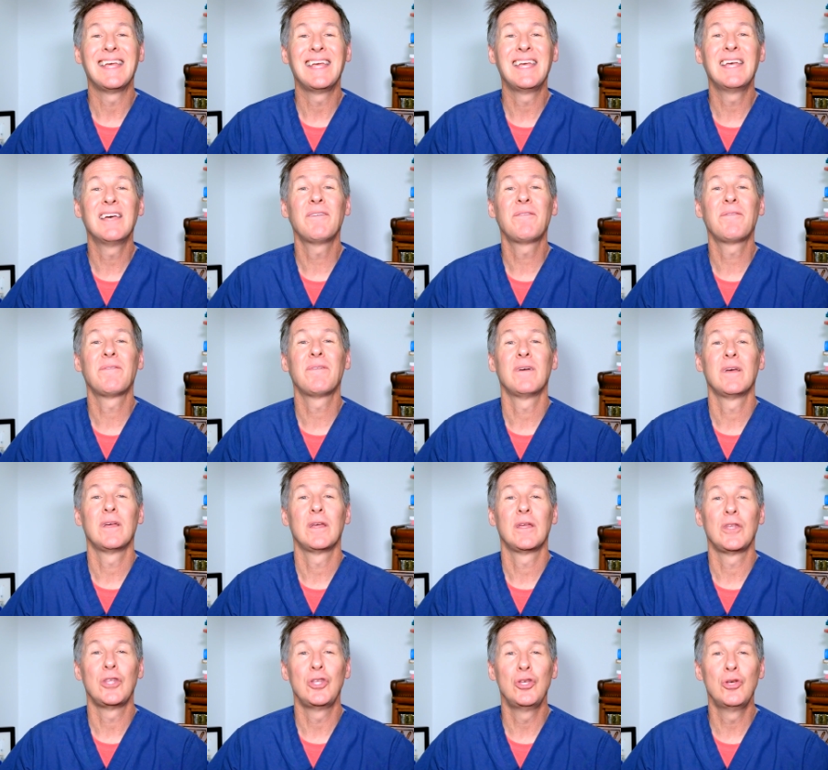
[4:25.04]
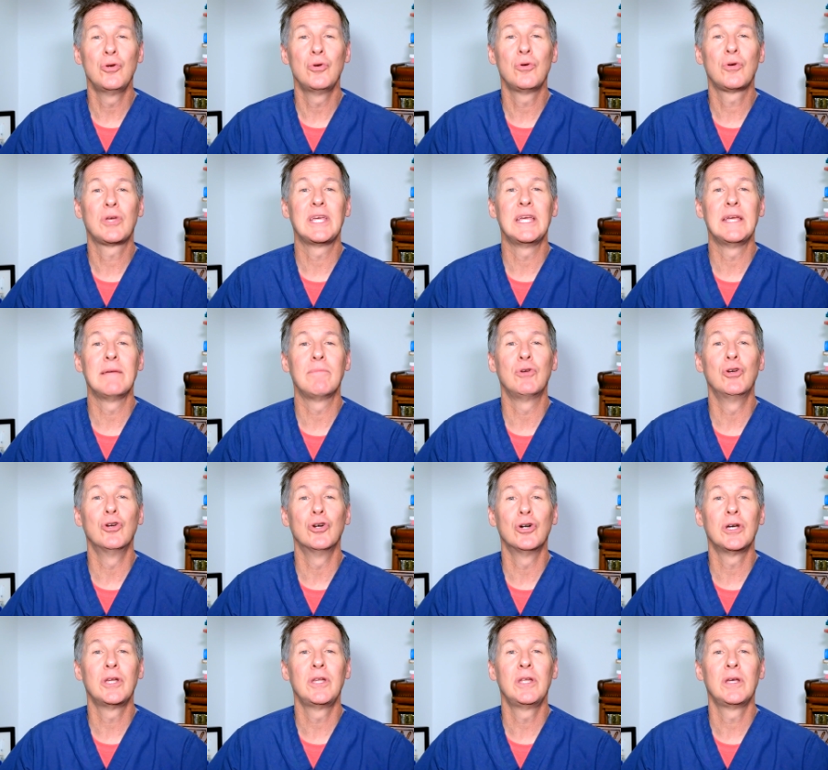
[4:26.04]
if you keep
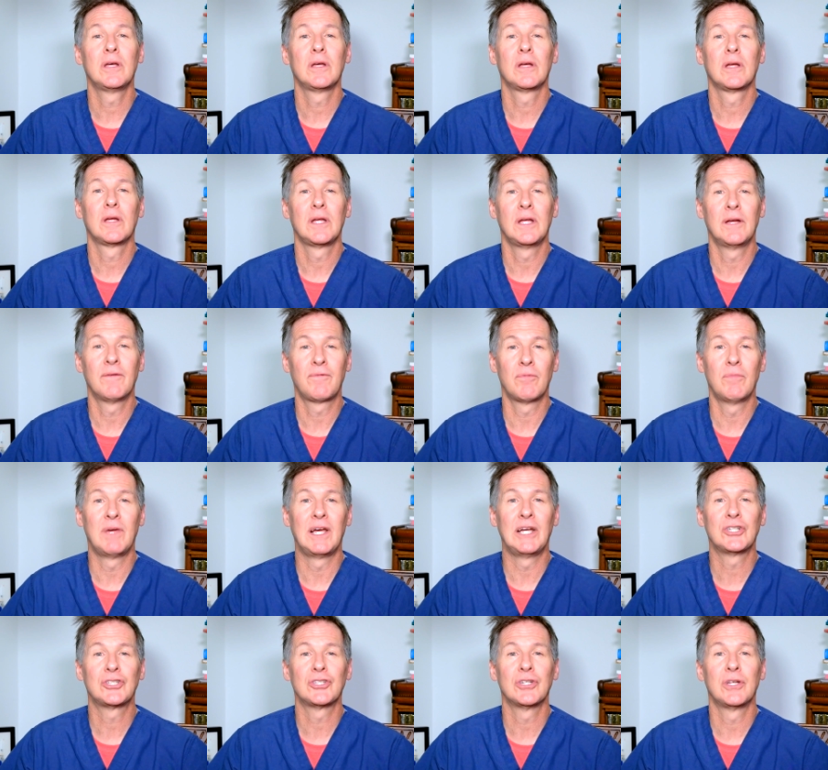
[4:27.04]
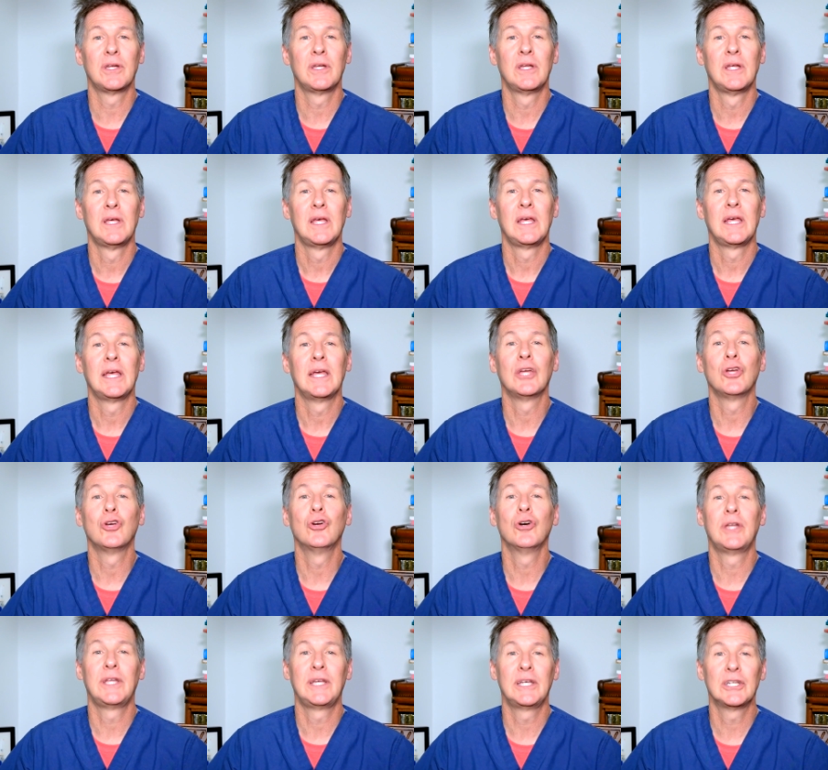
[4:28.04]
good information and
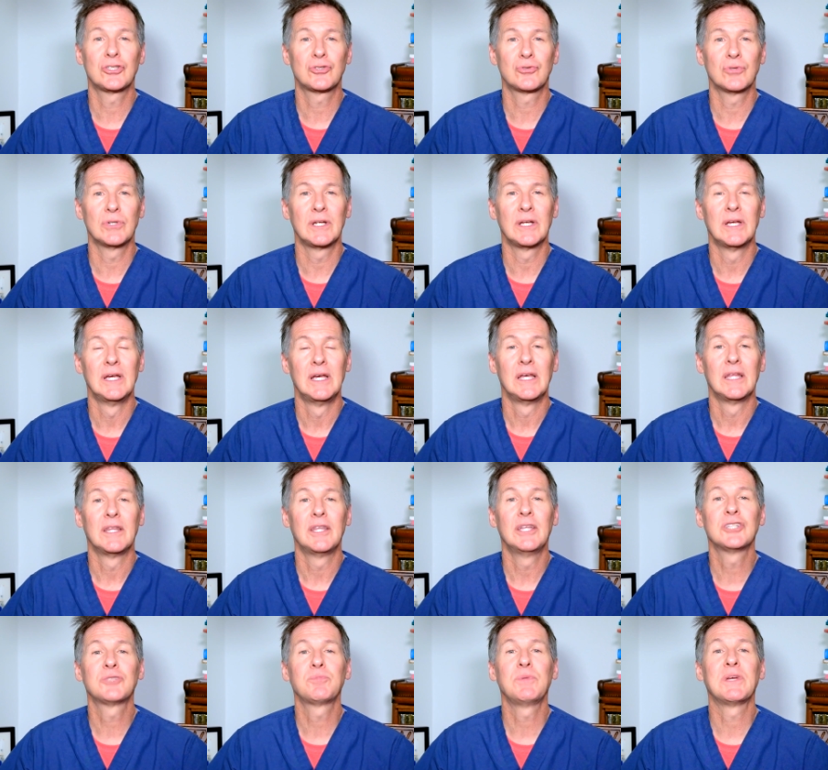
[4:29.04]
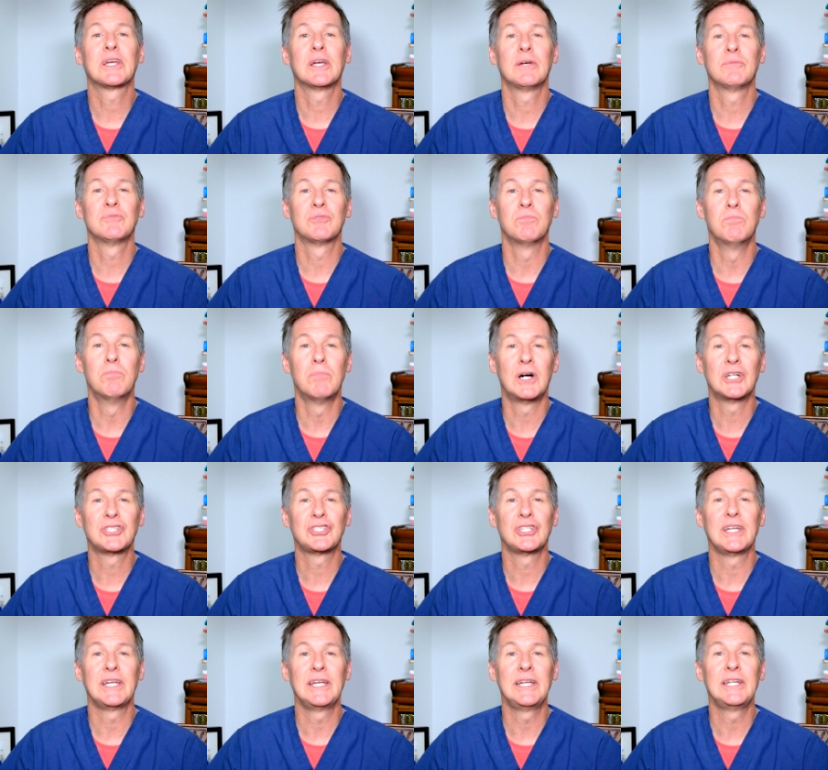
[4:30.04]
good history, this becomes
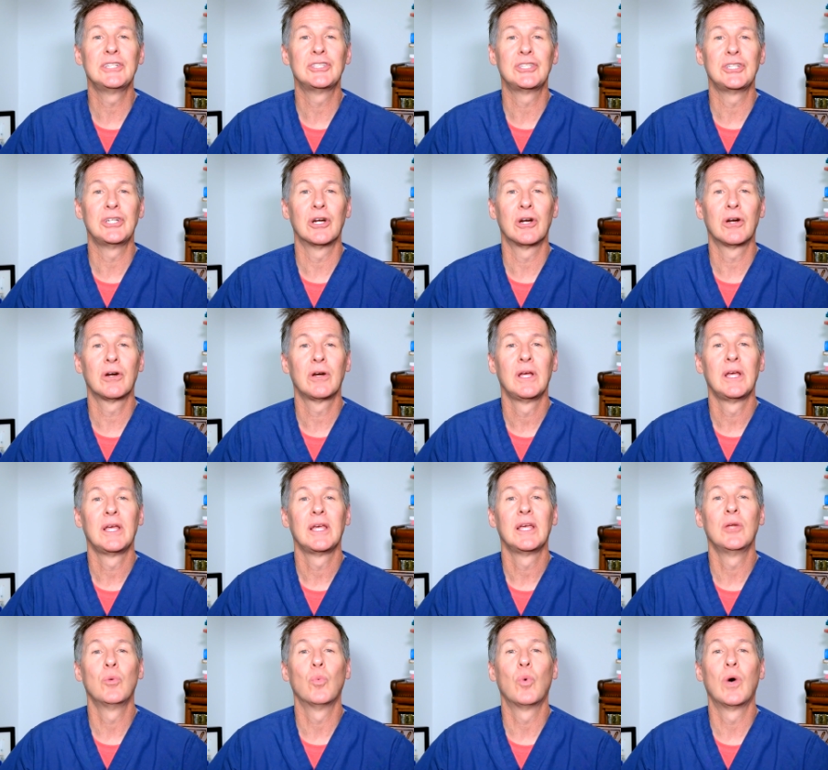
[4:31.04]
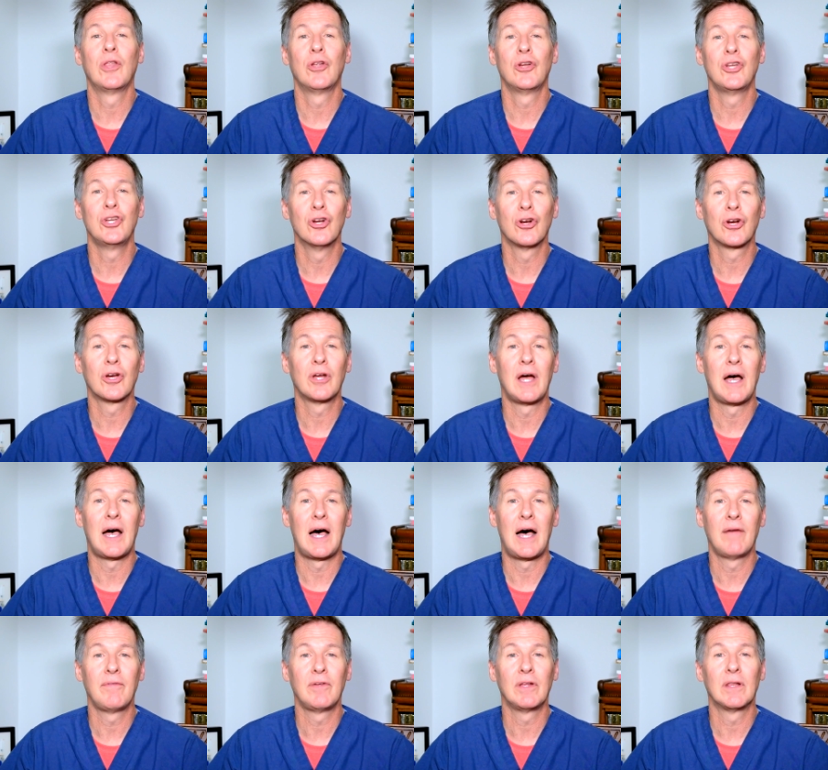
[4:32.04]
much easier in whether you're going to
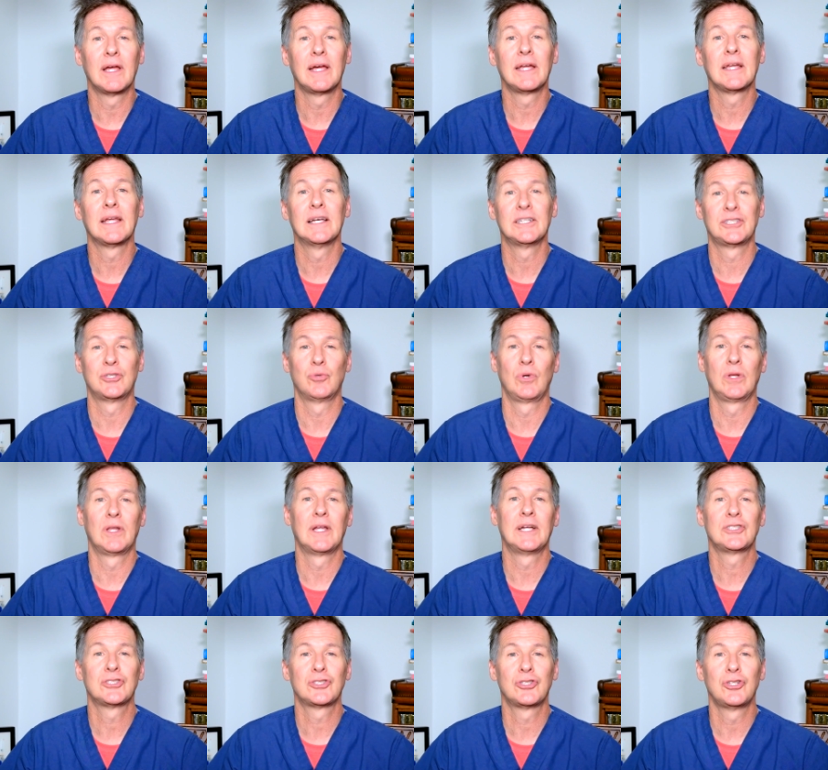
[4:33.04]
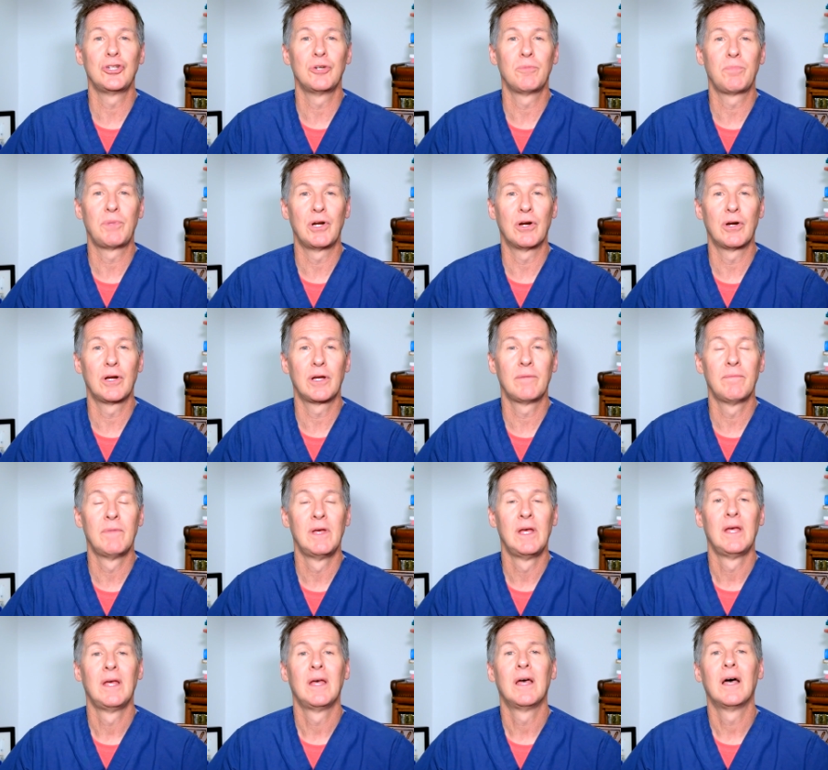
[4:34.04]
ovulate as it relates to your period.
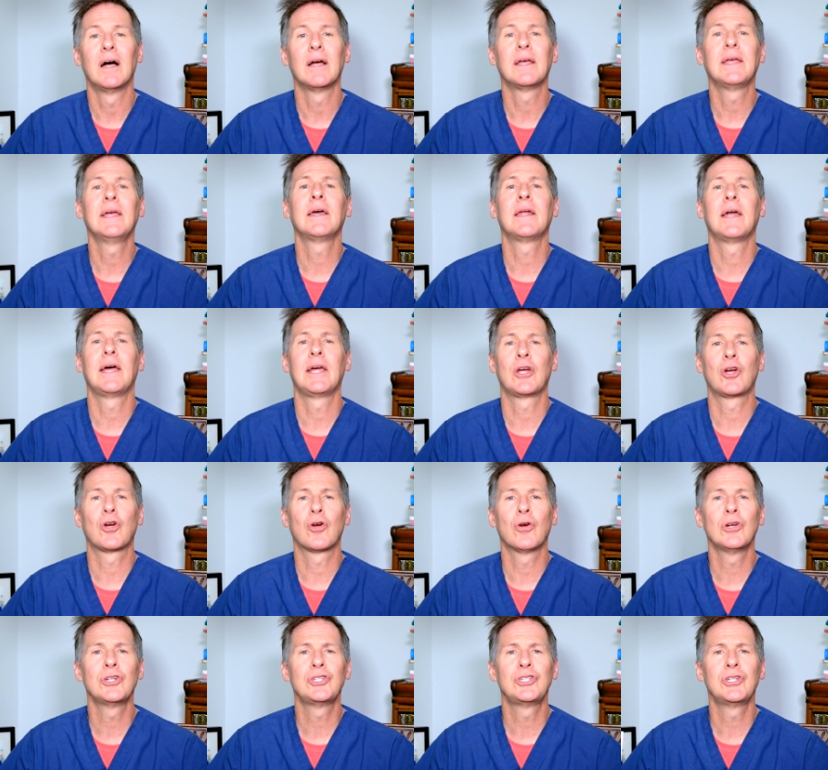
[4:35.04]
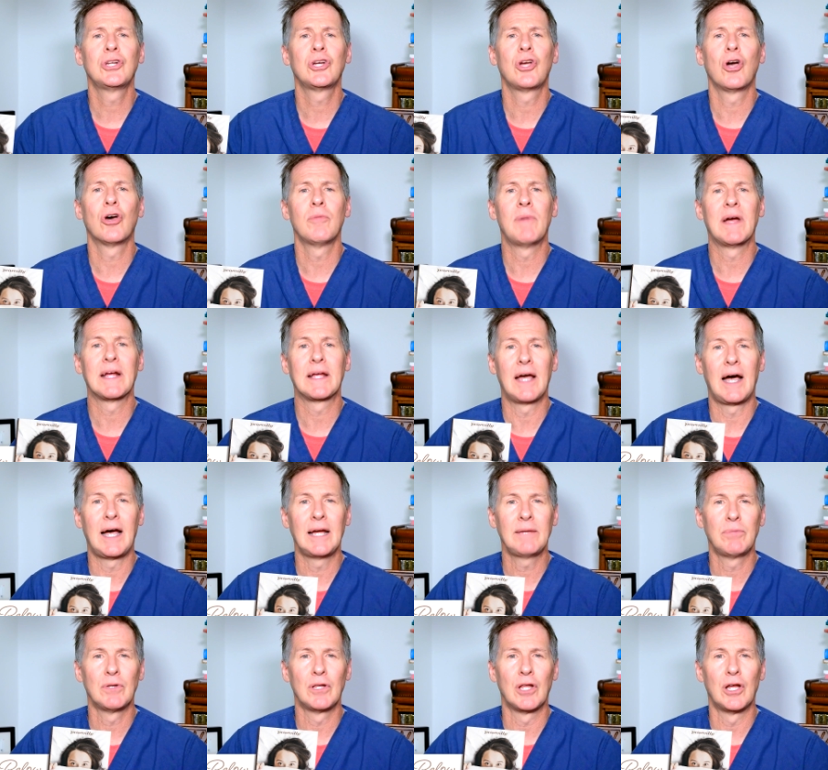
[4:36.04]
Again, I encourage you to go to my
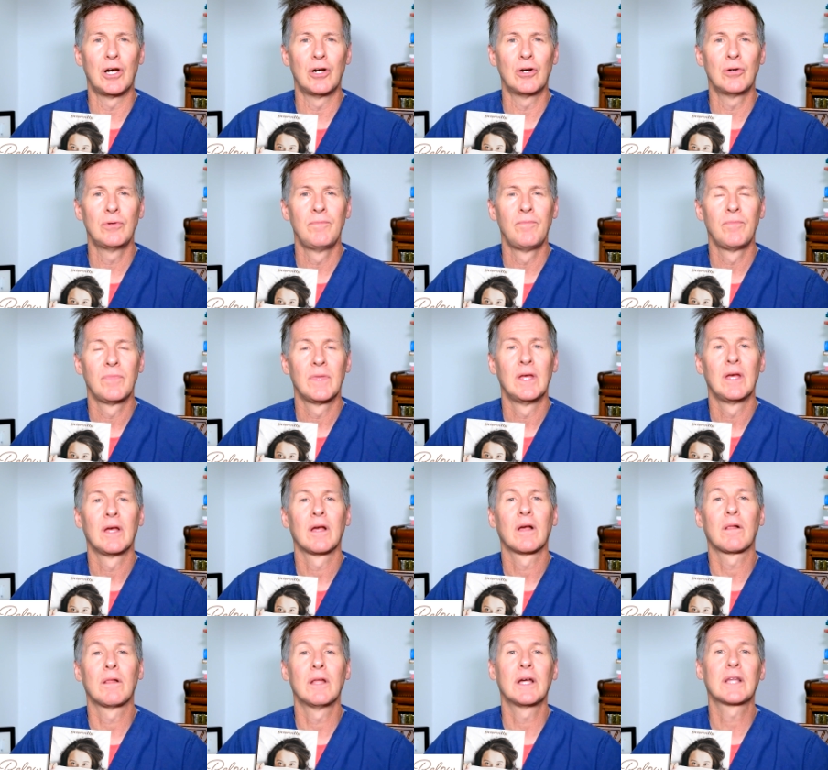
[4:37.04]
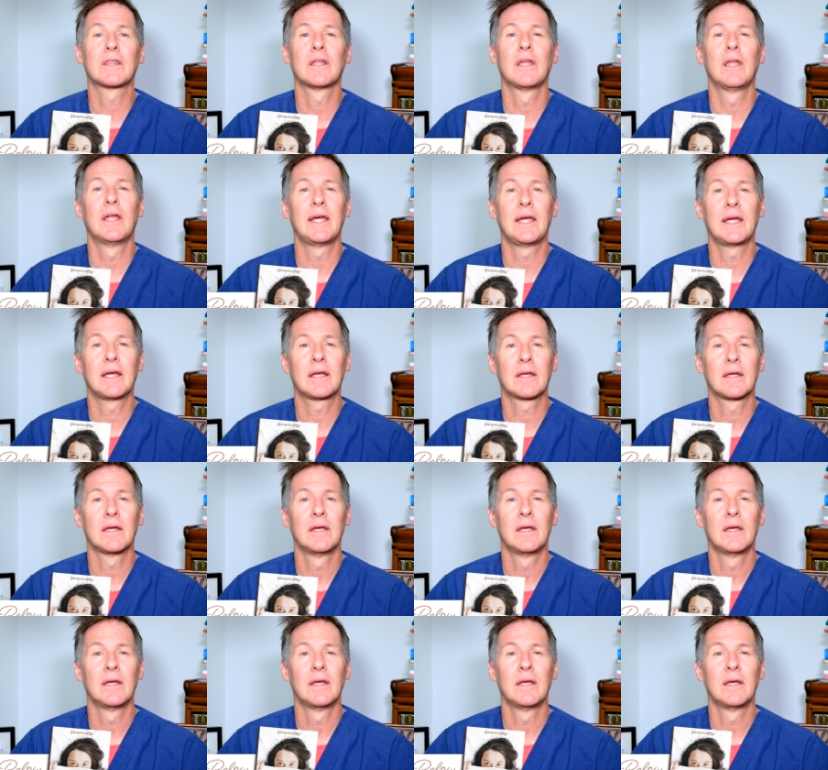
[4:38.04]
guide below, click the link,